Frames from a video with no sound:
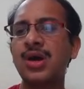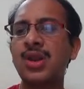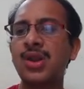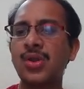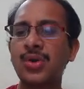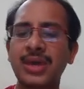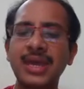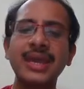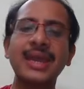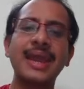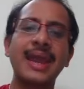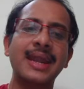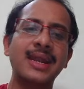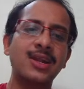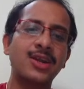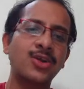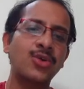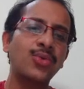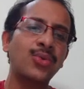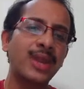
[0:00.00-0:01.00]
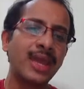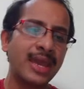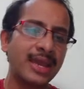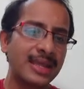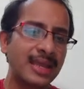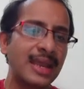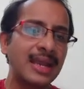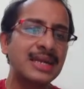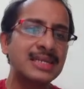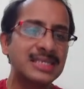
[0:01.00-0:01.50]
looking at to
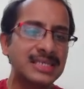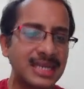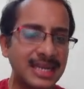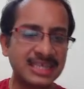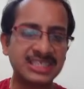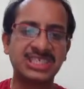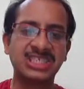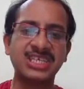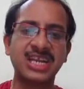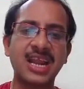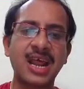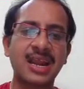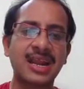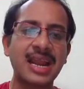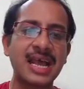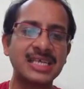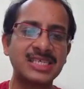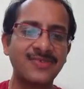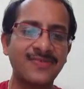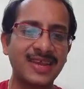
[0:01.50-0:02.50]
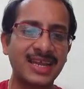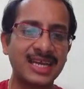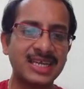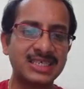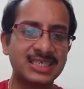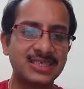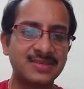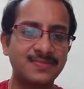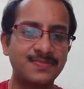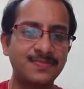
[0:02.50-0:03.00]
take its decision or
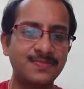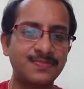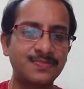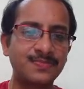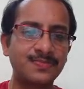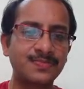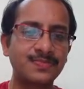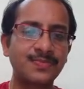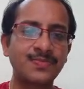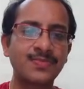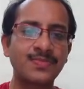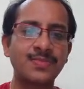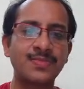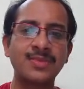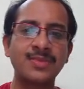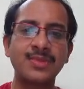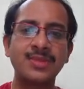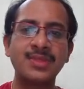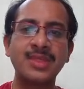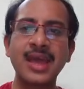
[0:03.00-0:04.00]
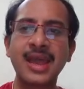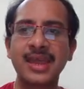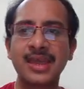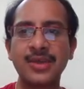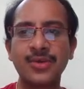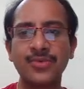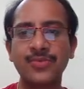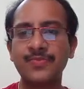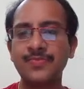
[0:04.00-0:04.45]
classification. Thank you.